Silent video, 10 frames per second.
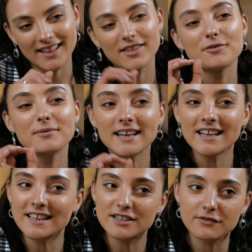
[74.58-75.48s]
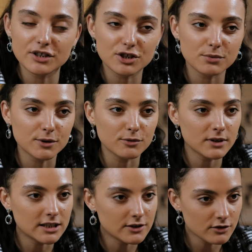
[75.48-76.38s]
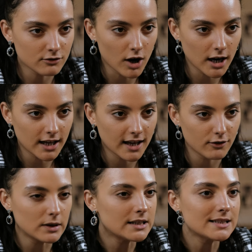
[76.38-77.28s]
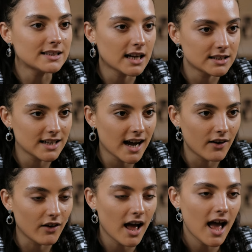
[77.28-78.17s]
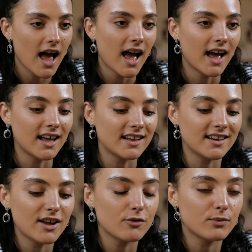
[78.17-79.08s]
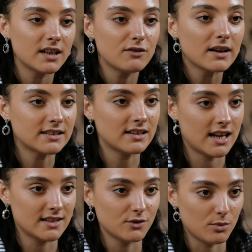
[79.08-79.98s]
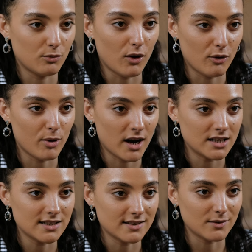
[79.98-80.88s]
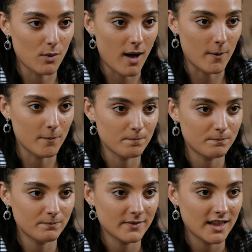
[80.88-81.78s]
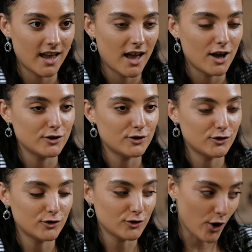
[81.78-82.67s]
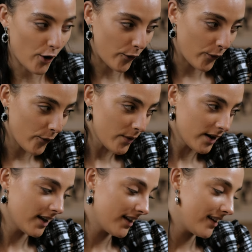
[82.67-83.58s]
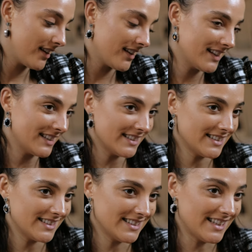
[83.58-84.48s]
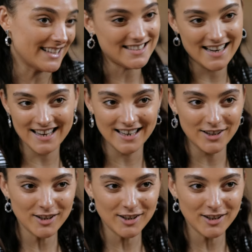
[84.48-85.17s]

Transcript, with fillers: And they're really individual, really striking, really stand out. And it really resonates with what the brand is as well. So let's take a